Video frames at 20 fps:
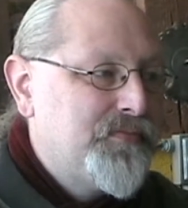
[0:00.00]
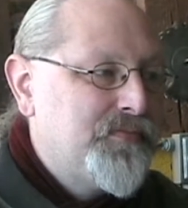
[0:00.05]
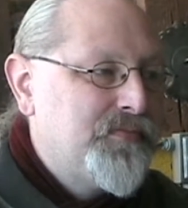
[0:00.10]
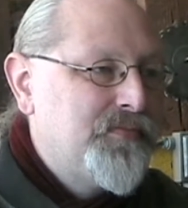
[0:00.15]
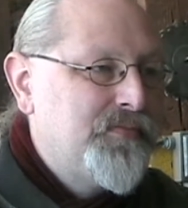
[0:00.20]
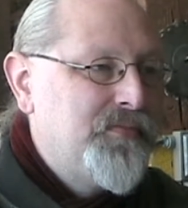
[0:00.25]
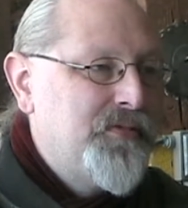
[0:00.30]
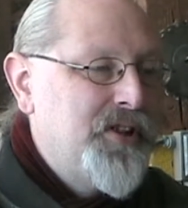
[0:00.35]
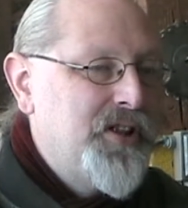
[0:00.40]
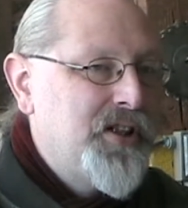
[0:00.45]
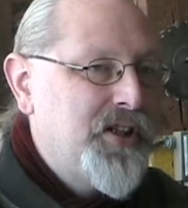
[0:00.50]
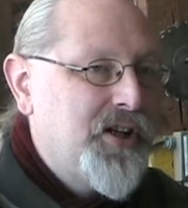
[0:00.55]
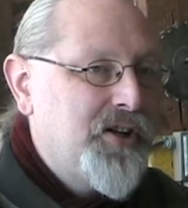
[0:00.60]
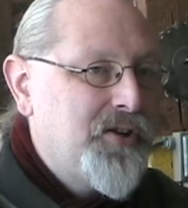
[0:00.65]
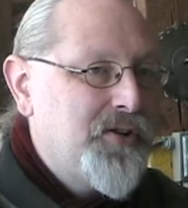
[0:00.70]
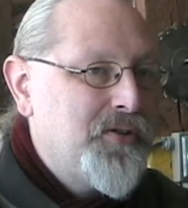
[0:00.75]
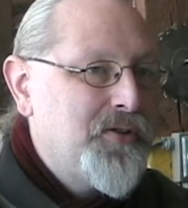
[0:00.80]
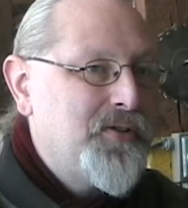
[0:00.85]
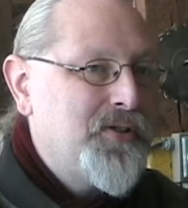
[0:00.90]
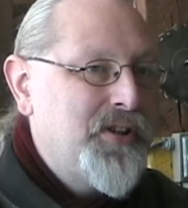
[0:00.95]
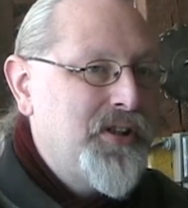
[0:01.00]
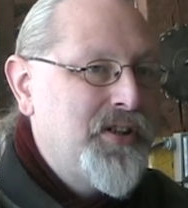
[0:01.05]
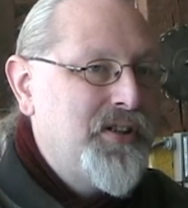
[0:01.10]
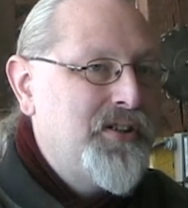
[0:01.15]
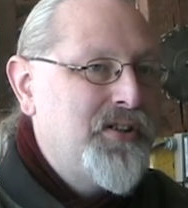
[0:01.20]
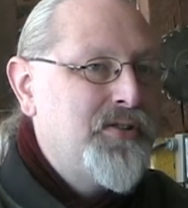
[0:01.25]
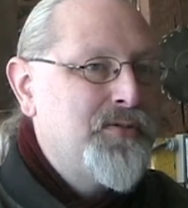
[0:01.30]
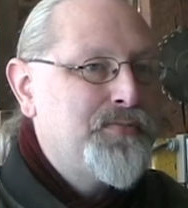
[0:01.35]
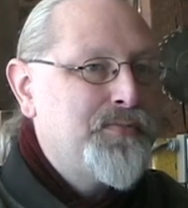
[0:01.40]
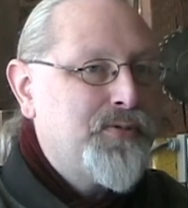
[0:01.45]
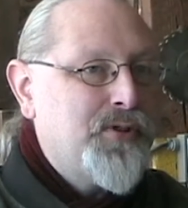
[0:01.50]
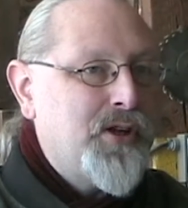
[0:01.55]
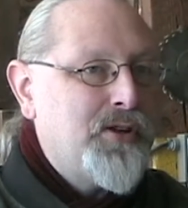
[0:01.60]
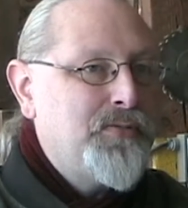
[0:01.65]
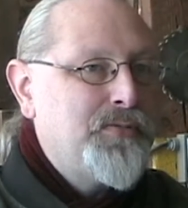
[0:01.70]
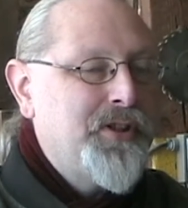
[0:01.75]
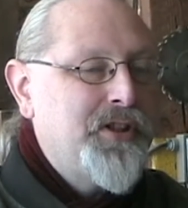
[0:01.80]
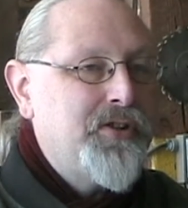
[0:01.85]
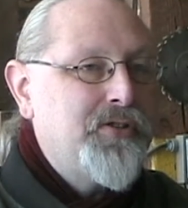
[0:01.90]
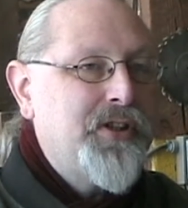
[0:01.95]
you know, you're
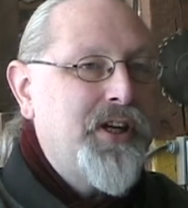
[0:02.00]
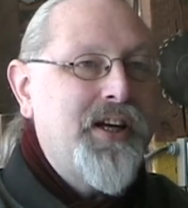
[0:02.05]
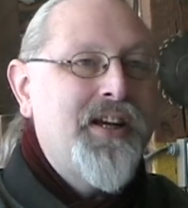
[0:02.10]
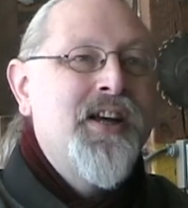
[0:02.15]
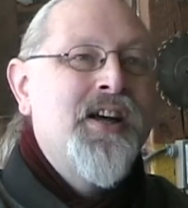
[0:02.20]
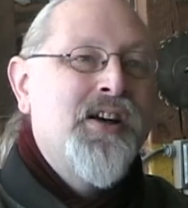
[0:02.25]
probably okay.